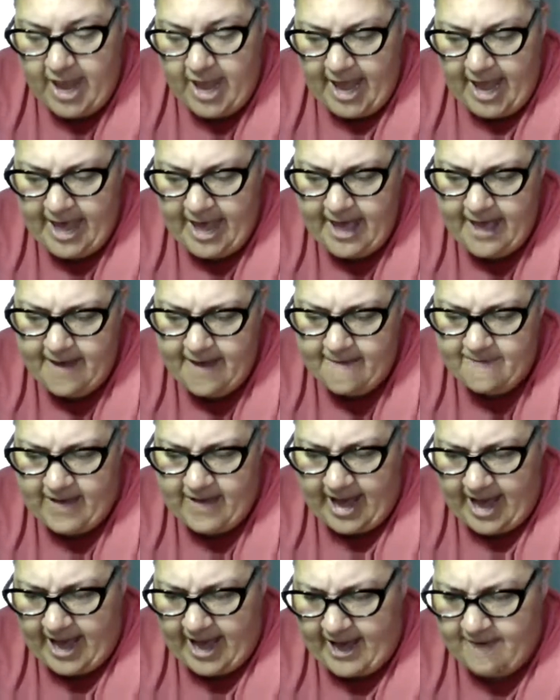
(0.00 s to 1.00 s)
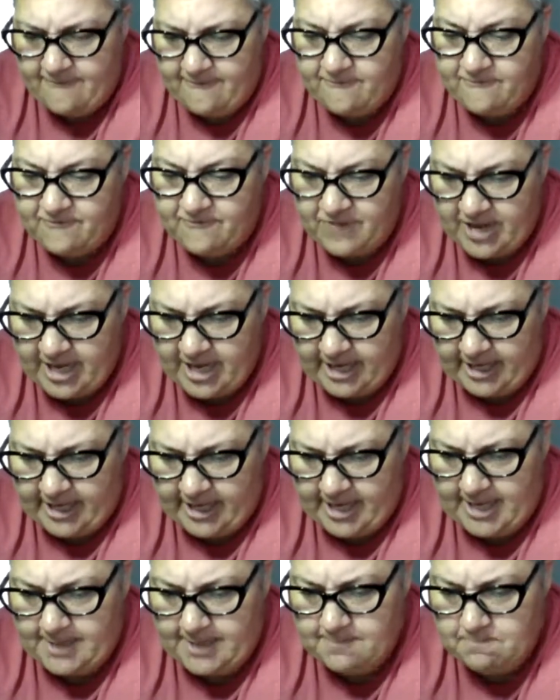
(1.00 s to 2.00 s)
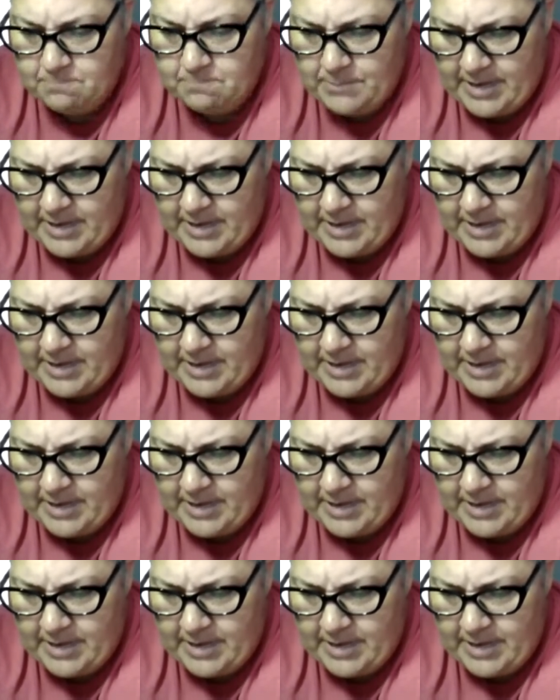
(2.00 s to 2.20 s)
Have I fucking